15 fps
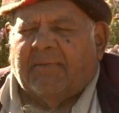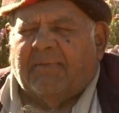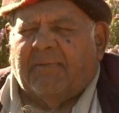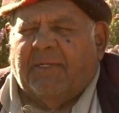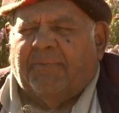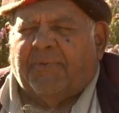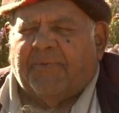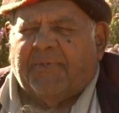
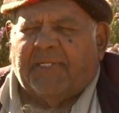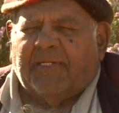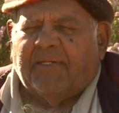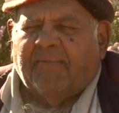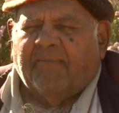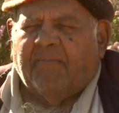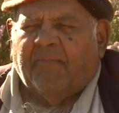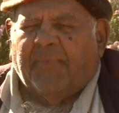Ipswich,
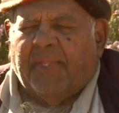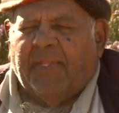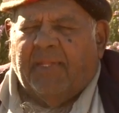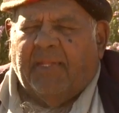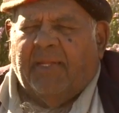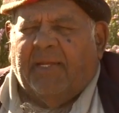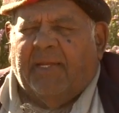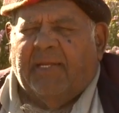
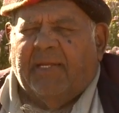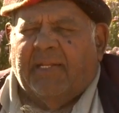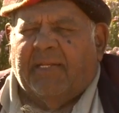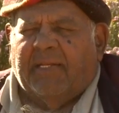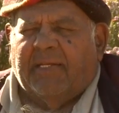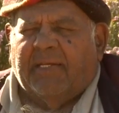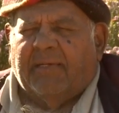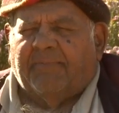
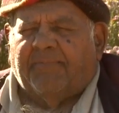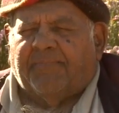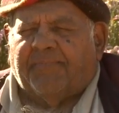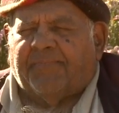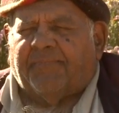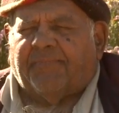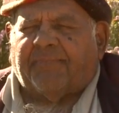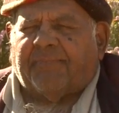and
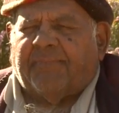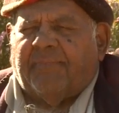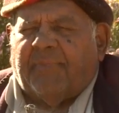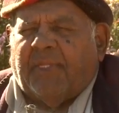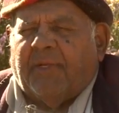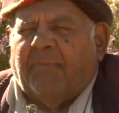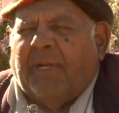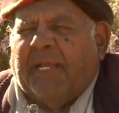
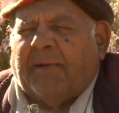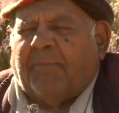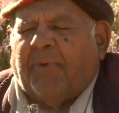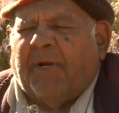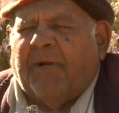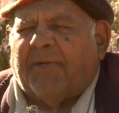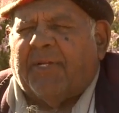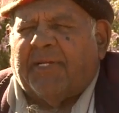Black
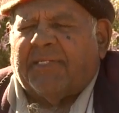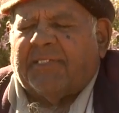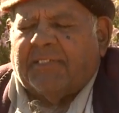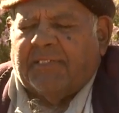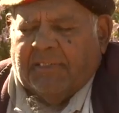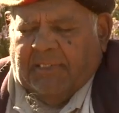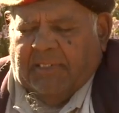Protest.